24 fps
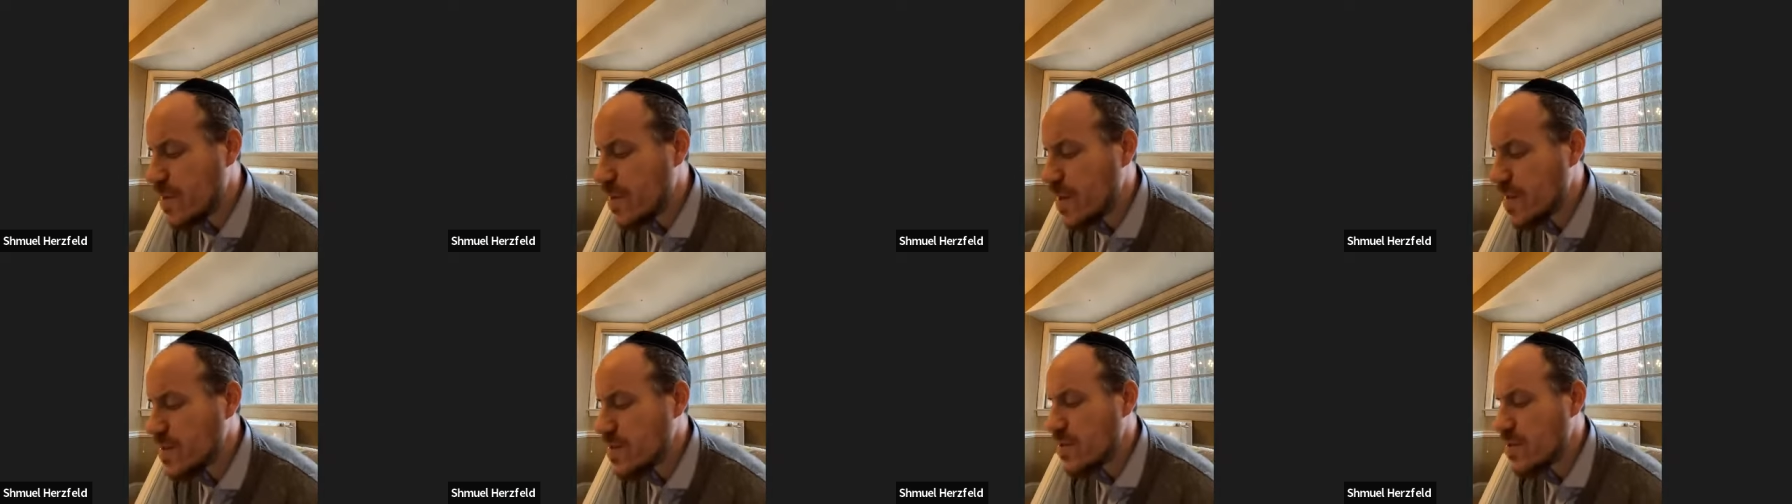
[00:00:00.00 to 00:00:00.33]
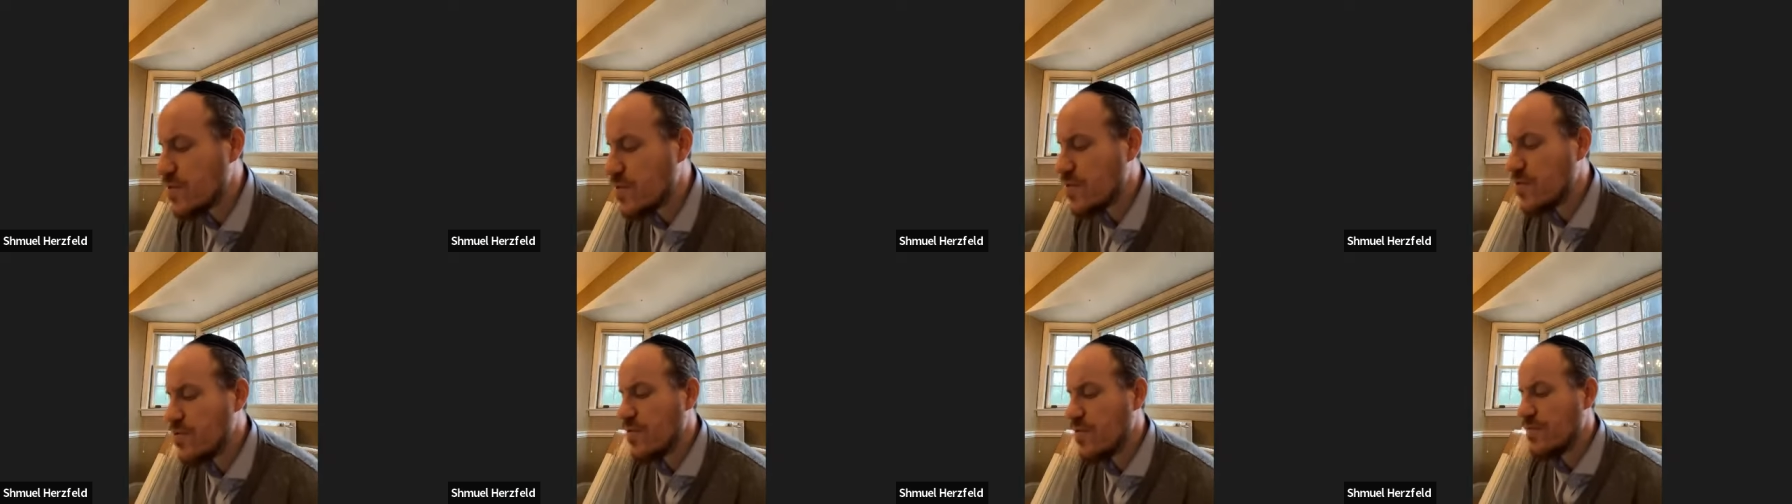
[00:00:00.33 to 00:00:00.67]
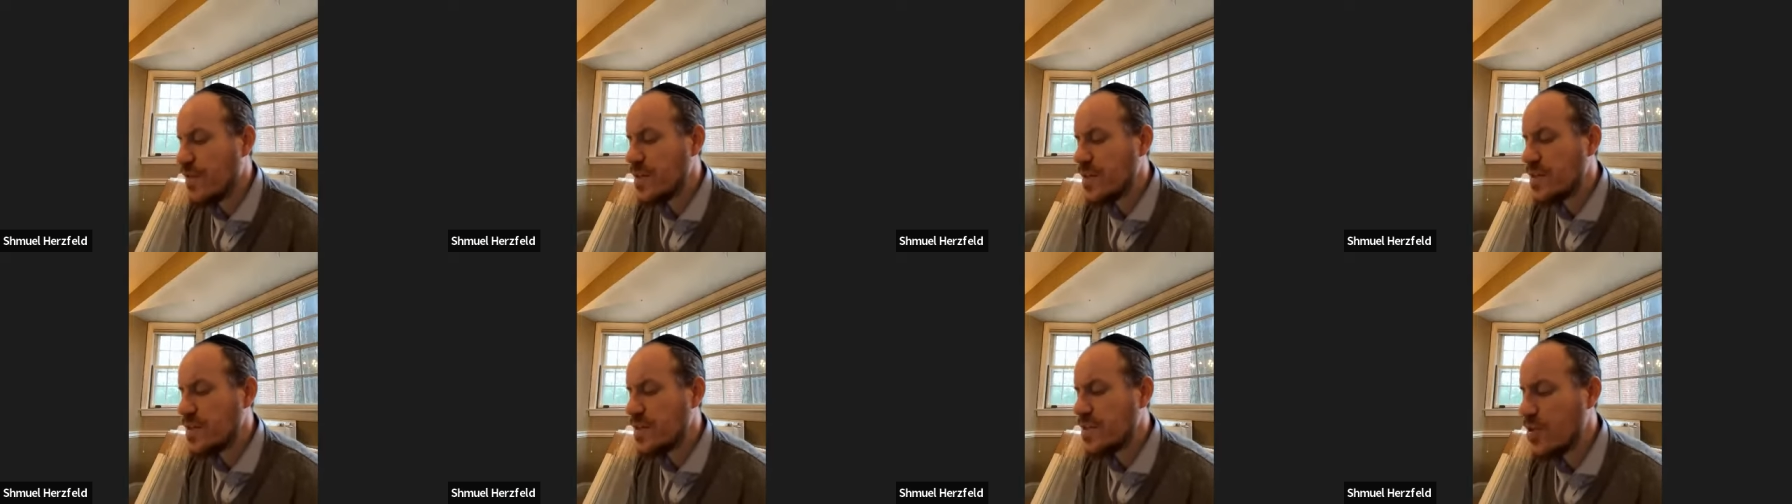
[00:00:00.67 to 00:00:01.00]
as a
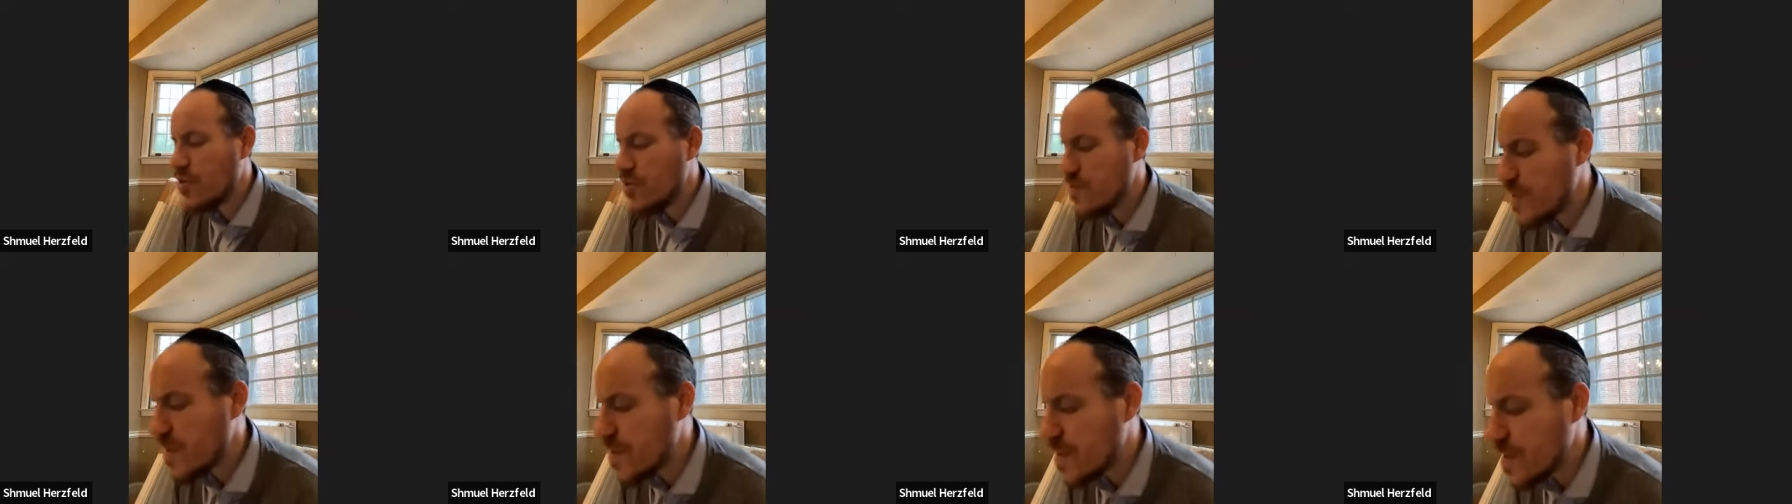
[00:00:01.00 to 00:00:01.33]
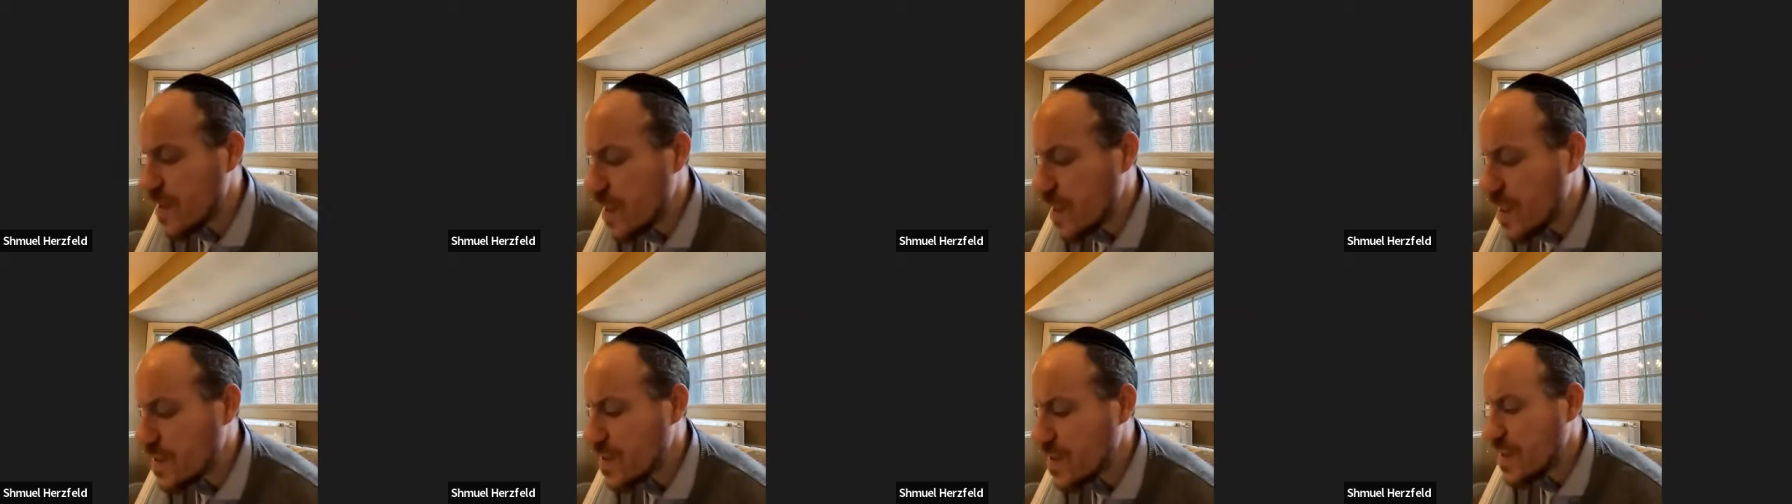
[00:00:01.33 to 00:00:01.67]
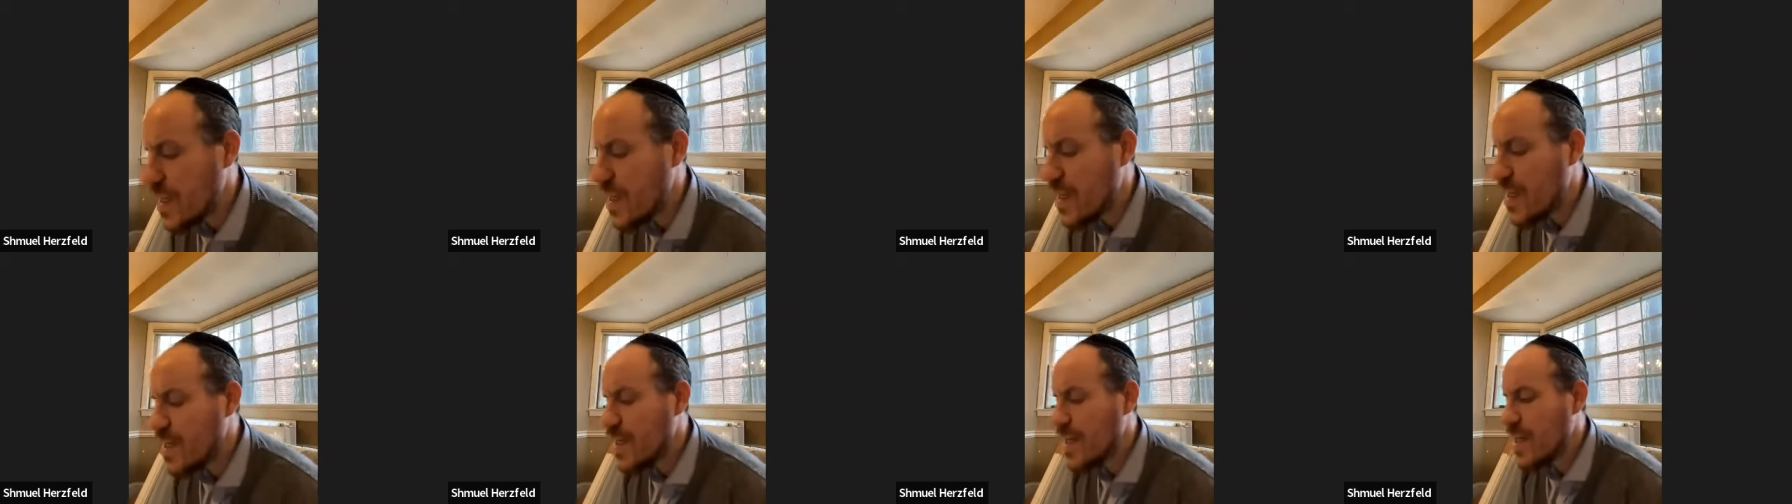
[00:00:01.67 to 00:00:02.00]
tenufas Omer the next
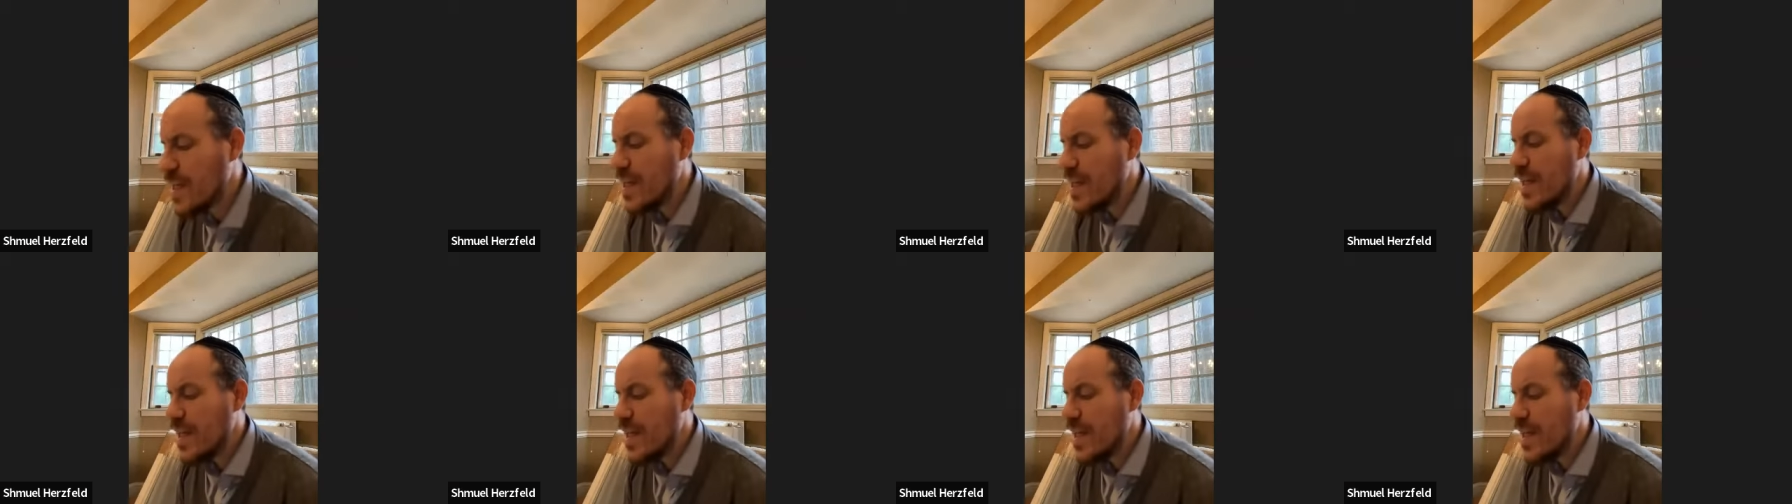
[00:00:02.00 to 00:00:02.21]
day